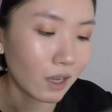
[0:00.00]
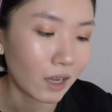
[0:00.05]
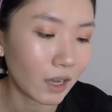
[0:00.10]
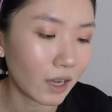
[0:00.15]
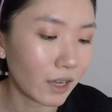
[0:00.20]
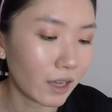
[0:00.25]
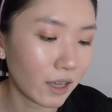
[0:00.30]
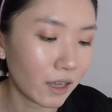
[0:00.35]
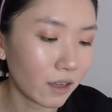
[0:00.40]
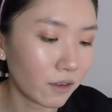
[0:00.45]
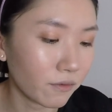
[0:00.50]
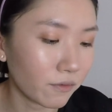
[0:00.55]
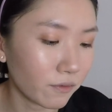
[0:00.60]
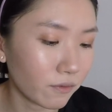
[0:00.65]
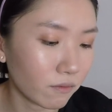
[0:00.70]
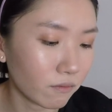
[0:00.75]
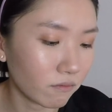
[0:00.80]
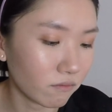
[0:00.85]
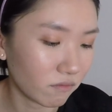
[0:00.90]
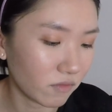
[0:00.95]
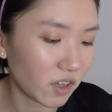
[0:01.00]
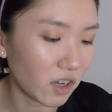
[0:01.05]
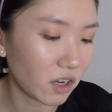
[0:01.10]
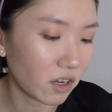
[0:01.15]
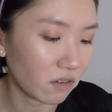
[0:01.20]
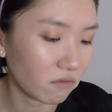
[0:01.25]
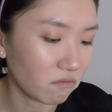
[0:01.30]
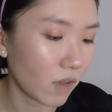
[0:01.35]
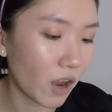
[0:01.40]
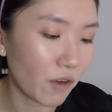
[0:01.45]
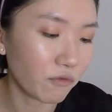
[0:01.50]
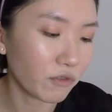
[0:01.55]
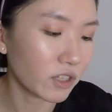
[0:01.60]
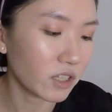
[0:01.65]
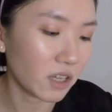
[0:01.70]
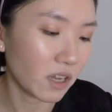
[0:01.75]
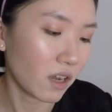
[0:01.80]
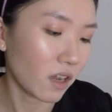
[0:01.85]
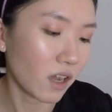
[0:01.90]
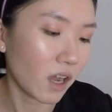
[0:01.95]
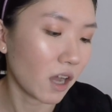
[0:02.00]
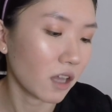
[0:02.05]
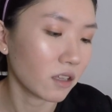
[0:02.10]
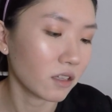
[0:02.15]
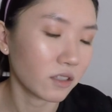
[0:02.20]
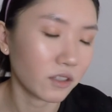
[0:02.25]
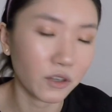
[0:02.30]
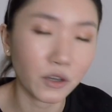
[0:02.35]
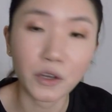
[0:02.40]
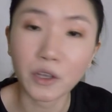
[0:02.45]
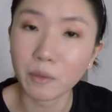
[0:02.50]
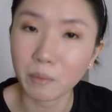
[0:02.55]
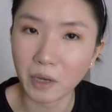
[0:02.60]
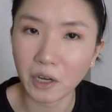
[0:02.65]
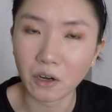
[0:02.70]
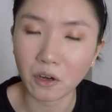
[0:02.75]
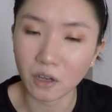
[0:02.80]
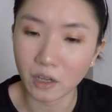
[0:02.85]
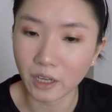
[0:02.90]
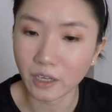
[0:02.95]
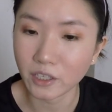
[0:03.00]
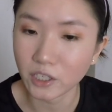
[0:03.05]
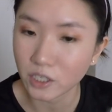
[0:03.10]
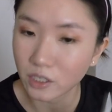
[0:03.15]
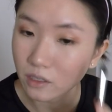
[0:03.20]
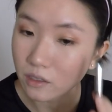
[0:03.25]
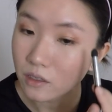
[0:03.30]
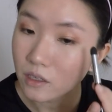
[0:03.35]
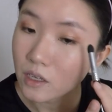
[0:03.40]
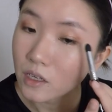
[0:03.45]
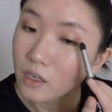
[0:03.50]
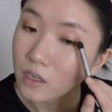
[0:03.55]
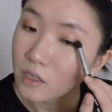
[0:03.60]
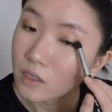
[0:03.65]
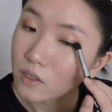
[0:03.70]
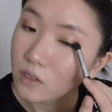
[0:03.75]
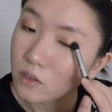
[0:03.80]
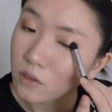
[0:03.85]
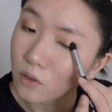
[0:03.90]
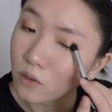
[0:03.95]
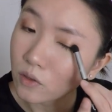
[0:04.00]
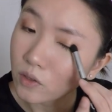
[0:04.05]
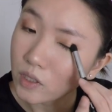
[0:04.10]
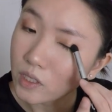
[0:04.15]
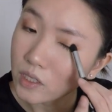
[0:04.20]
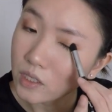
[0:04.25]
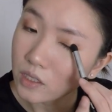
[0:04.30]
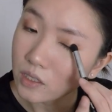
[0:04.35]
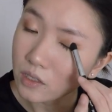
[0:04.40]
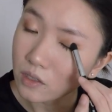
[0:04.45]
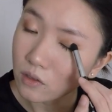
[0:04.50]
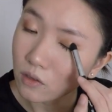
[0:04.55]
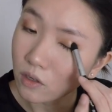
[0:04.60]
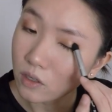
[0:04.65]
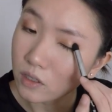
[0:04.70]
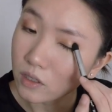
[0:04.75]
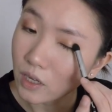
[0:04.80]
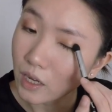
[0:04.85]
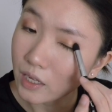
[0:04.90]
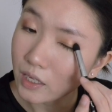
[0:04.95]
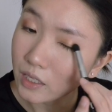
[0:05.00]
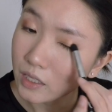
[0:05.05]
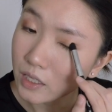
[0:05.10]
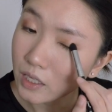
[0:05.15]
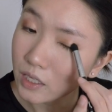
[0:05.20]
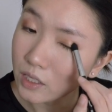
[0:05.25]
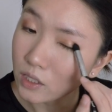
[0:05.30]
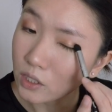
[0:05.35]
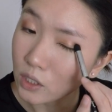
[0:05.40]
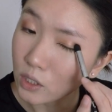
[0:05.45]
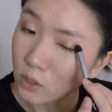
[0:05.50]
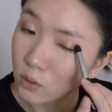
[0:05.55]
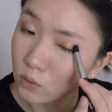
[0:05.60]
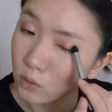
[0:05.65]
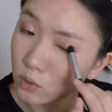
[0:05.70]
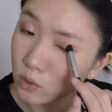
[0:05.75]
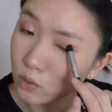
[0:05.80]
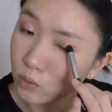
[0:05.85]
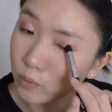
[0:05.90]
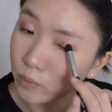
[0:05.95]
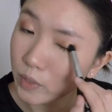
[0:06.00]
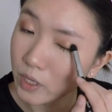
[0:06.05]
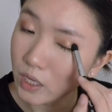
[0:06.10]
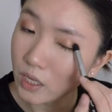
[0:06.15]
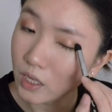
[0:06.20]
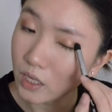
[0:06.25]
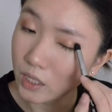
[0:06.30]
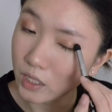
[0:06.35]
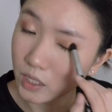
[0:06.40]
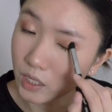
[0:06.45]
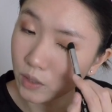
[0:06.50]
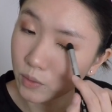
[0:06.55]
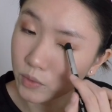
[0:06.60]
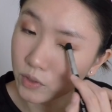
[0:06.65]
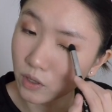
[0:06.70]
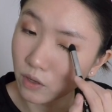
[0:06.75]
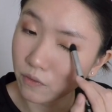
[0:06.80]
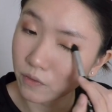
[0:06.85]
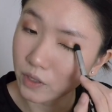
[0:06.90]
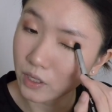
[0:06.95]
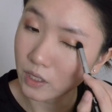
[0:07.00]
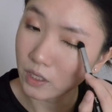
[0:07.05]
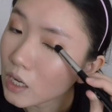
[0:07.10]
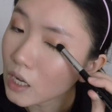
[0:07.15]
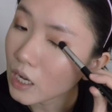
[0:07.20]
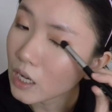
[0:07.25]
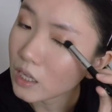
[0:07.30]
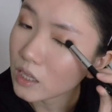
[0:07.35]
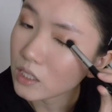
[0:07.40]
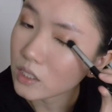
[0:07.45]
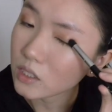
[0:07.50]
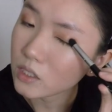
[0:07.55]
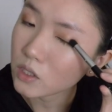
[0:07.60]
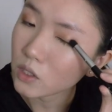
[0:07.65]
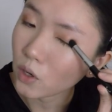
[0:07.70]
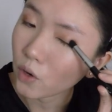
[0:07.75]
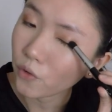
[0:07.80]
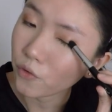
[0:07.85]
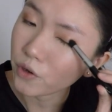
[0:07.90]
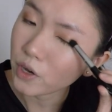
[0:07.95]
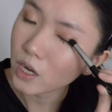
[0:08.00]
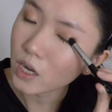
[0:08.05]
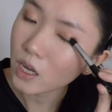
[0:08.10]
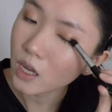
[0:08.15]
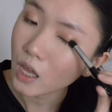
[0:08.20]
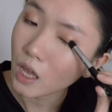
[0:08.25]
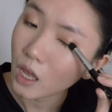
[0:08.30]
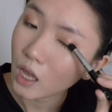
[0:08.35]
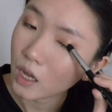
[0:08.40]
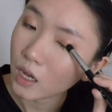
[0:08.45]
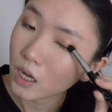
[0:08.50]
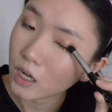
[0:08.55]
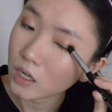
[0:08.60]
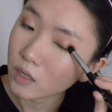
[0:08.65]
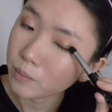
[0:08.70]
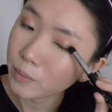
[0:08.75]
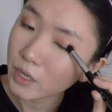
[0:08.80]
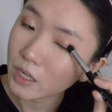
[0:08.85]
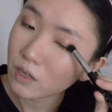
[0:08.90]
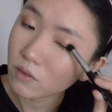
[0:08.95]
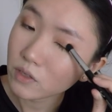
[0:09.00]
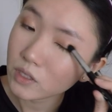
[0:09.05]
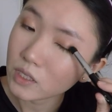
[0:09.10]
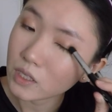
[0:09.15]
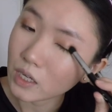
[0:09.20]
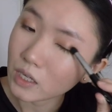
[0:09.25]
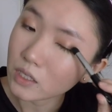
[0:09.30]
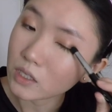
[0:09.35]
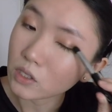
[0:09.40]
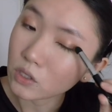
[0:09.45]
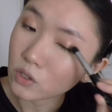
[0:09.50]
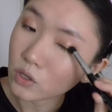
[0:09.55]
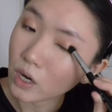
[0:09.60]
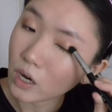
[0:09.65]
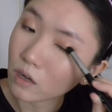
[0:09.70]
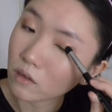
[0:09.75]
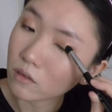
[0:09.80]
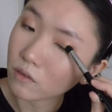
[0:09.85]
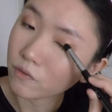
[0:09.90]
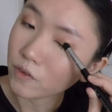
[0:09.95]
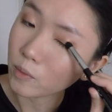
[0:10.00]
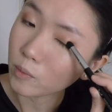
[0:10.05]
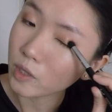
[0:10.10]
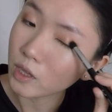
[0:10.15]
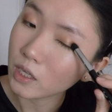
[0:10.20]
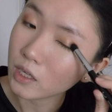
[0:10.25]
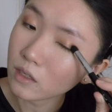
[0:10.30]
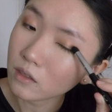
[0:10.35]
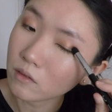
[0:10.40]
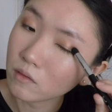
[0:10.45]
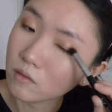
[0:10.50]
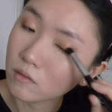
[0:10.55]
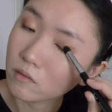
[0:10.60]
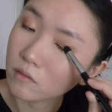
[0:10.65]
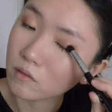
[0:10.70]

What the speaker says: I have, yeah, every single color here in my collection, so this is not anything new to me in terms of the color story, but it was nice to try out the formula.